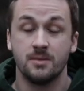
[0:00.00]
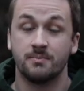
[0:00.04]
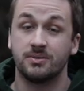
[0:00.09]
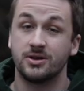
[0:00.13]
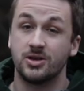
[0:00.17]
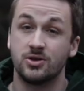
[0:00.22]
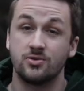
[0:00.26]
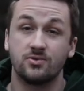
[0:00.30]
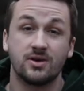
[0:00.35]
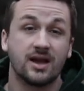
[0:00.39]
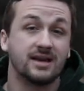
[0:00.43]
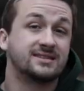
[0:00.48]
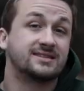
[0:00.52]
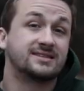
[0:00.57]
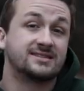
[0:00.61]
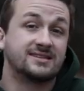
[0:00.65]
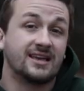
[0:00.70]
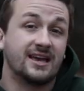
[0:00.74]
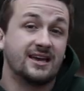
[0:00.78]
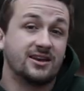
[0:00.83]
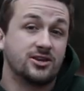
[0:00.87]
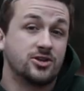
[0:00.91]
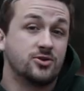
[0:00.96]
But you guys
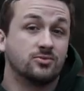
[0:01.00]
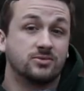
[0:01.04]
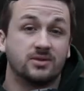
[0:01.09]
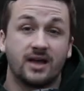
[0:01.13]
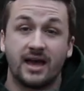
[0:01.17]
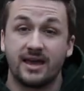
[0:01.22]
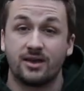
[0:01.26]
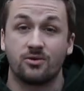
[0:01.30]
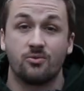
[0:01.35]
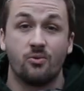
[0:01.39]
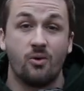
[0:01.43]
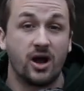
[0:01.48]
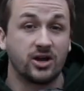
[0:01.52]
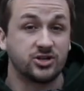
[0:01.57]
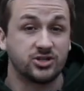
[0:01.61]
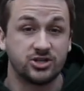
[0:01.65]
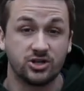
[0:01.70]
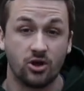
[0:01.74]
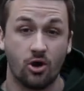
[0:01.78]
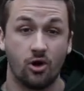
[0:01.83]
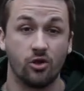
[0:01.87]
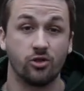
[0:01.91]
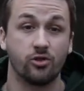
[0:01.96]
said you like
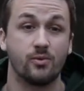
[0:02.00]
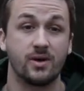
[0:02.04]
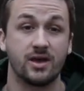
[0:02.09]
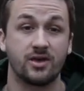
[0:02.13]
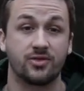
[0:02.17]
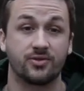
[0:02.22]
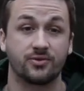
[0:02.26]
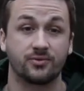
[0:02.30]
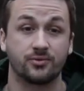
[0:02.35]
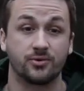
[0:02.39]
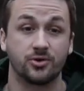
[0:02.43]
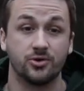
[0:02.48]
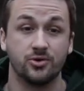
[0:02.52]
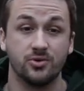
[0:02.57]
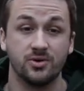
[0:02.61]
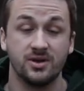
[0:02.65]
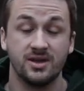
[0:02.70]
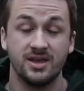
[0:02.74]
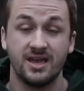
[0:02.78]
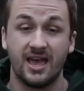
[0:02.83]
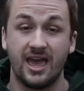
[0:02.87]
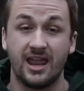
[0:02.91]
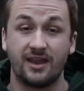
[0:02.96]
watching all the way through,
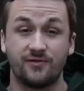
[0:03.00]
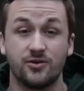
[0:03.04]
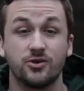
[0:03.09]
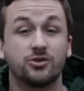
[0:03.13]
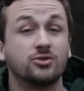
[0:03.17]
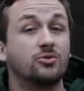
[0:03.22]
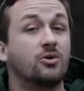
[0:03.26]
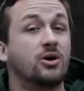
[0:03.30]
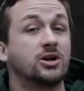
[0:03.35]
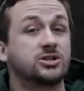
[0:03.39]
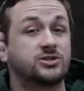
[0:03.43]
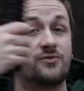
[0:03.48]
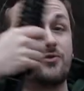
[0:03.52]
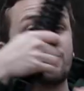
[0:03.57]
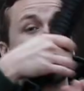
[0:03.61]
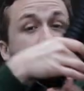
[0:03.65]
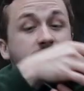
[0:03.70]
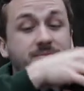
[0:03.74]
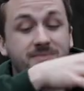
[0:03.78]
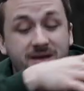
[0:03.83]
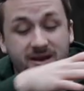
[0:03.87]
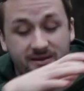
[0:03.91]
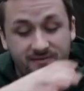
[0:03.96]
and if you can watch a
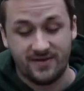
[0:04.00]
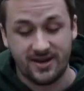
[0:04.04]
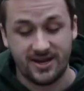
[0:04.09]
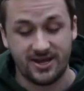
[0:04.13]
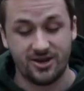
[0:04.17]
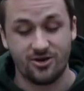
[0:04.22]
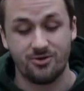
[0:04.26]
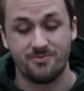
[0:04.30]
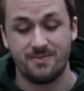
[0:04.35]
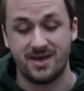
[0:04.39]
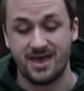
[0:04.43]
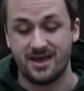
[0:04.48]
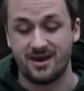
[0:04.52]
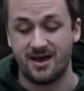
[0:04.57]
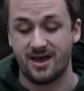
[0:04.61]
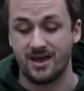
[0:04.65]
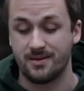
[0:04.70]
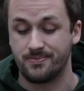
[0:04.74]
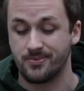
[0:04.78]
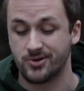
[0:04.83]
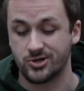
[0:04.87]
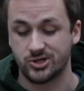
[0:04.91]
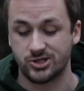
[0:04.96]
40 minute video, man,
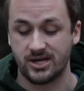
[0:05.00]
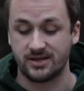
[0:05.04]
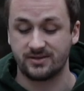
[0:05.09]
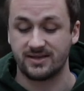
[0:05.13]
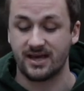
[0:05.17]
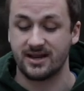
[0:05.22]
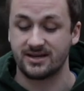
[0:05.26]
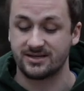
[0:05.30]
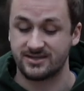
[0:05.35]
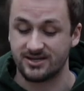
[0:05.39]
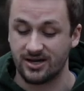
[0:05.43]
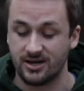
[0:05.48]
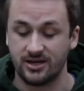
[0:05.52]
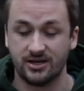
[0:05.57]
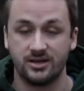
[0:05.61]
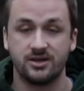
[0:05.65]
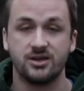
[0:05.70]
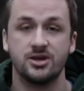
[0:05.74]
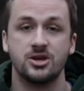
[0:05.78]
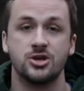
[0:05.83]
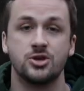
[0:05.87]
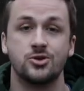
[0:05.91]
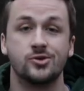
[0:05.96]
I appreciate that a ton.